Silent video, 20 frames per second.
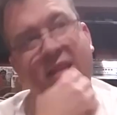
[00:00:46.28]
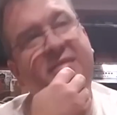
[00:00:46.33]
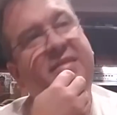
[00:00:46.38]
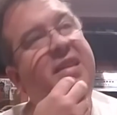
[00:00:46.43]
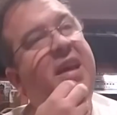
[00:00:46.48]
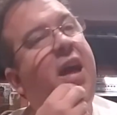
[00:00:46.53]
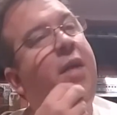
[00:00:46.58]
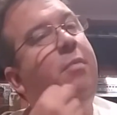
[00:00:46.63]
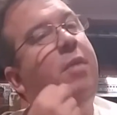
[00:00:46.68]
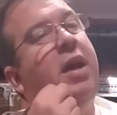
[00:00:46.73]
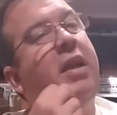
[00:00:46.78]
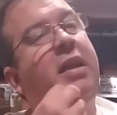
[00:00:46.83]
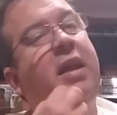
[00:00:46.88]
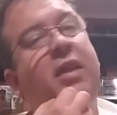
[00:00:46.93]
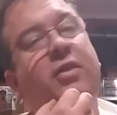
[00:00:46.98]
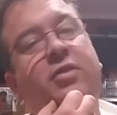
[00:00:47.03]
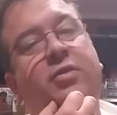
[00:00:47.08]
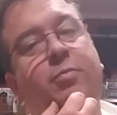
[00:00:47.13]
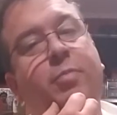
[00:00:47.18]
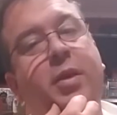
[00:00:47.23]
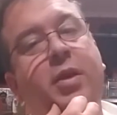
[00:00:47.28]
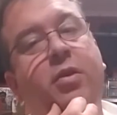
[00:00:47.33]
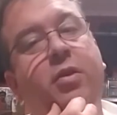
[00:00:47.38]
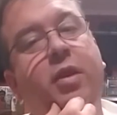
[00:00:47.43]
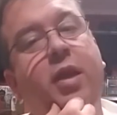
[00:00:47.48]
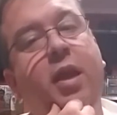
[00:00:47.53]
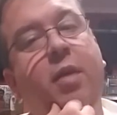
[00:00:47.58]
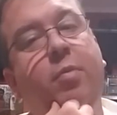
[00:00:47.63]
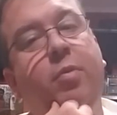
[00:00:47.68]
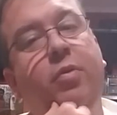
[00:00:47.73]
time I'd got speaker
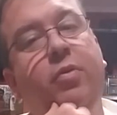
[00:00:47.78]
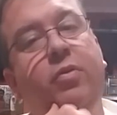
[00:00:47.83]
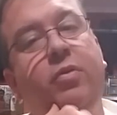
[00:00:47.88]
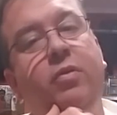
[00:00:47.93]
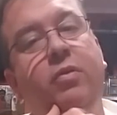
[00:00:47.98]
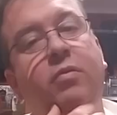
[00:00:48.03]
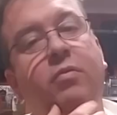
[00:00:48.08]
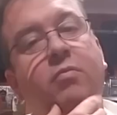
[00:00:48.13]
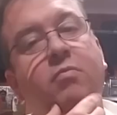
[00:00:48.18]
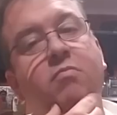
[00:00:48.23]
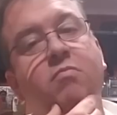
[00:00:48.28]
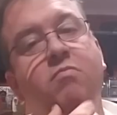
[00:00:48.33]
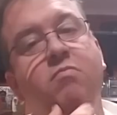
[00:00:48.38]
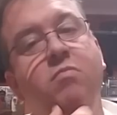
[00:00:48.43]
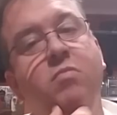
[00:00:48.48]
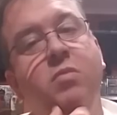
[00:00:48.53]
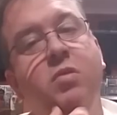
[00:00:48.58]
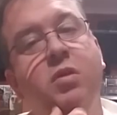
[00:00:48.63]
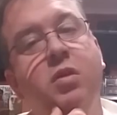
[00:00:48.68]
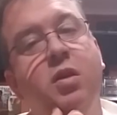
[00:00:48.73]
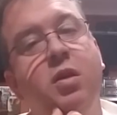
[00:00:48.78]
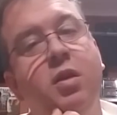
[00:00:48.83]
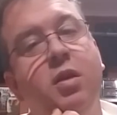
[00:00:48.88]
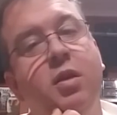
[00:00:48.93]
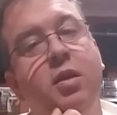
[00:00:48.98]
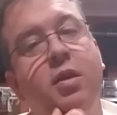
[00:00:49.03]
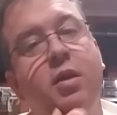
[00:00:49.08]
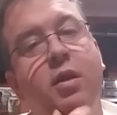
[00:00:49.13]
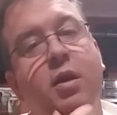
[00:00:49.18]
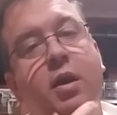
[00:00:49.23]
cables,
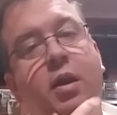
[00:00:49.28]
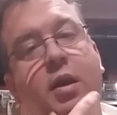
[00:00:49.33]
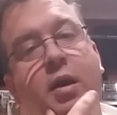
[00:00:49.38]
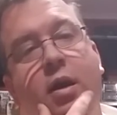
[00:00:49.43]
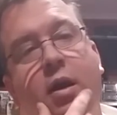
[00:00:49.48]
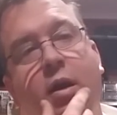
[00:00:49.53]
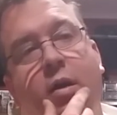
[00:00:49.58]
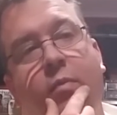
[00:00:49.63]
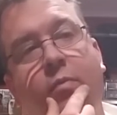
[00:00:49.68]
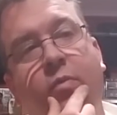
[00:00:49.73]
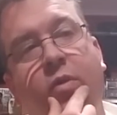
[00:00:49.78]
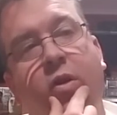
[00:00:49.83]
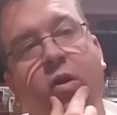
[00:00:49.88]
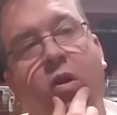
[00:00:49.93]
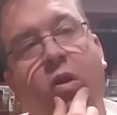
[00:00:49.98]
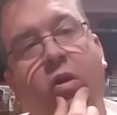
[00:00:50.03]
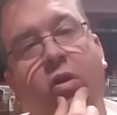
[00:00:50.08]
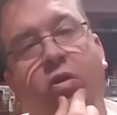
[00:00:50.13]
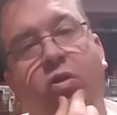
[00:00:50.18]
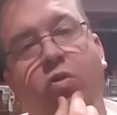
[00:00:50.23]
the Audio